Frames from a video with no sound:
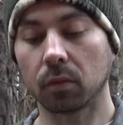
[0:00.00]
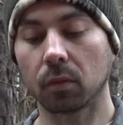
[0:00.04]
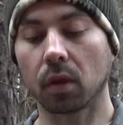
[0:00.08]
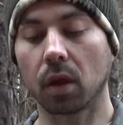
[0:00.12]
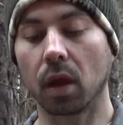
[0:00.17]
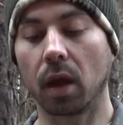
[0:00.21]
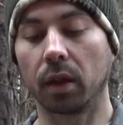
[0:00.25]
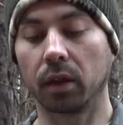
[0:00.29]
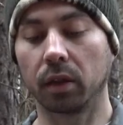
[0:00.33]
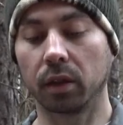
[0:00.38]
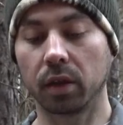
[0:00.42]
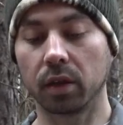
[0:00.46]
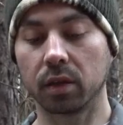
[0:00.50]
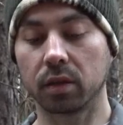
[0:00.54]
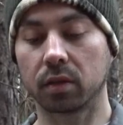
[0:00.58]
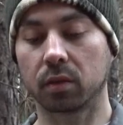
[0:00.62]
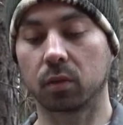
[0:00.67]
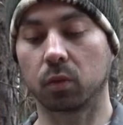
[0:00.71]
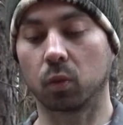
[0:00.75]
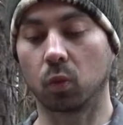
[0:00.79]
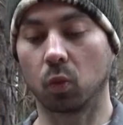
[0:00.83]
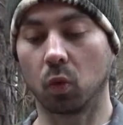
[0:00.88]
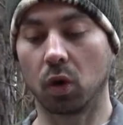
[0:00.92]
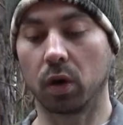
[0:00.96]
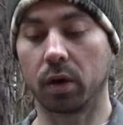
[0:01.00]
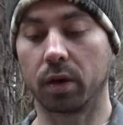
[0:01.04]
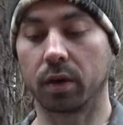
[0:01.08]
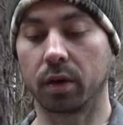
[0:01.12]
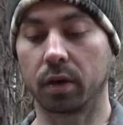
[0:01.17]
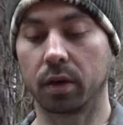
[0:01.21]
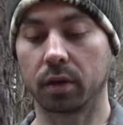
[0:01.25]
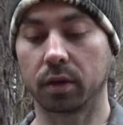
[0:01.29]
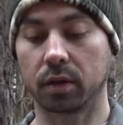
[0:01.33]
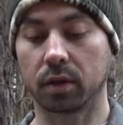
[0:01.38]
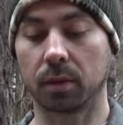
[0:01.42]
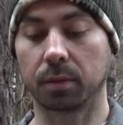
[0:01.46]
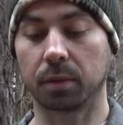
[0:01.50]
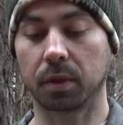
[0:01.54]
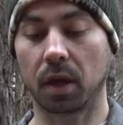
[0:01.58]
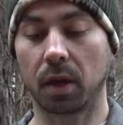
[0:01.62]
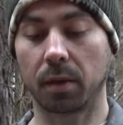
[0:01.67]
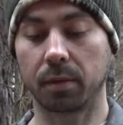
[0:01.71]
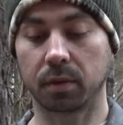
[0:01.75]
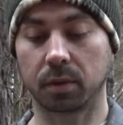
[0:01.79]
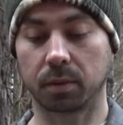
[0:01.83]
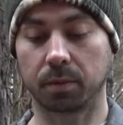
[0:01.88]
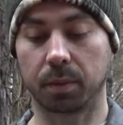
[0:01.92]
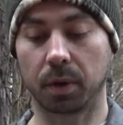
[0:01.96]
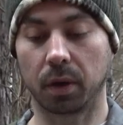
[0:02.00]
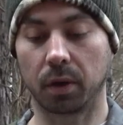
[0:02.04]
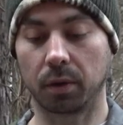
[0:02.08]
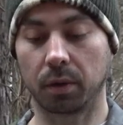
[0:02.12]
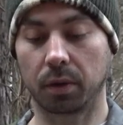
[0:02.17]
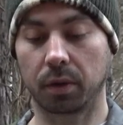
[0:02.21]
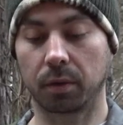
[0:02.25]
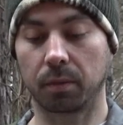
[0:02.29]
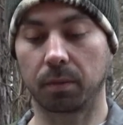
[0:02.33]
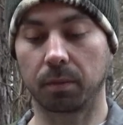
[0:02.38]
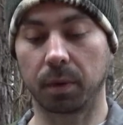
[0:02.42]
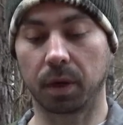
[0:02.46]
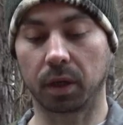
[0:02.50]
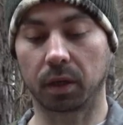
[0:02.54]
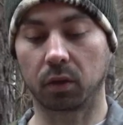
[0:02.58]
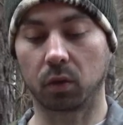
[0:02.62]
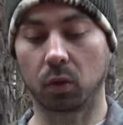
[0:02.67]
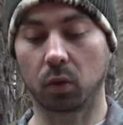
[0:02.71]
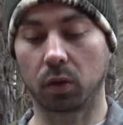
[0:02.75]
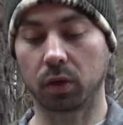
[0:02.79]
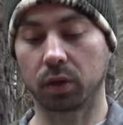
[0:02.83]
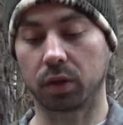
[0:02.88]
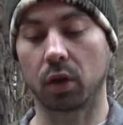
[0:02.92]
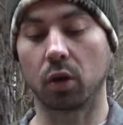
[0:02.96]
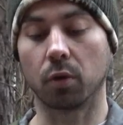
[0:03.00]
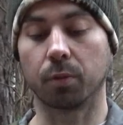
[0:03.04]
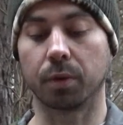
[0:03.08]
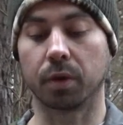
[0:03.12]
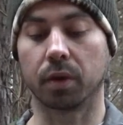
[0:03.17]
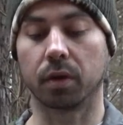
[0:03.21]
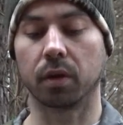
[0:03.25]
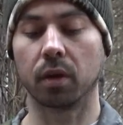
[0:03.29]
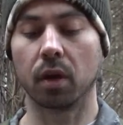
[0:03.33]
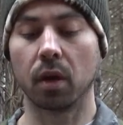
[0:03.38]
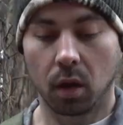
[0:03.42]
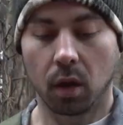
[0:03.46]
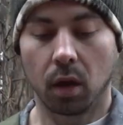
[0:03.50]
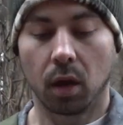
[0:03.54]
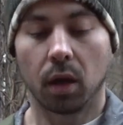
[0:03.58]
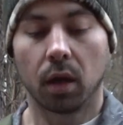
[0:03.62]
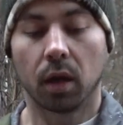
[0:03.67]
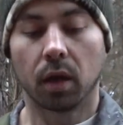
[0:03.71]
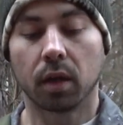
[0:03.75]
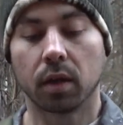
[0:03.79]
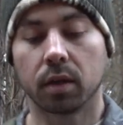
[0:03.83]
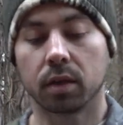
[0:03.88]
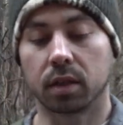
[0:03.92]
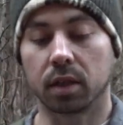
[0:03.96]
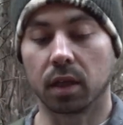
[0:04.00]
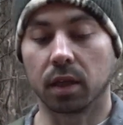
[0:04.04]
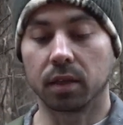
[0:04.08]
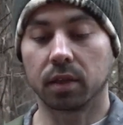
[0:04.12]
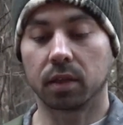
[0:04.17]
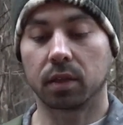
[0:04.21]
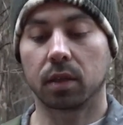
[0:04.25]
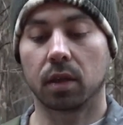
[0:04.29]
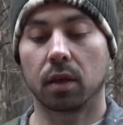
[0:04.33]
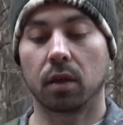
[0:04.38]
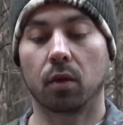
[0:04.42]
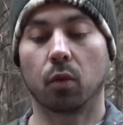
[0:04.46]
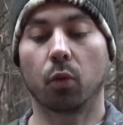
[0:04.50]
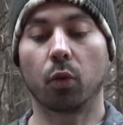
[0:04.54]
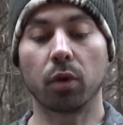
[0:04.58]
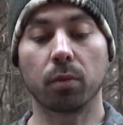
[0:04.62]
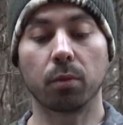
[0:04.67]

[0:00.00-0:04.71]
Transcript: at least one, sometimes both big doors open. Since we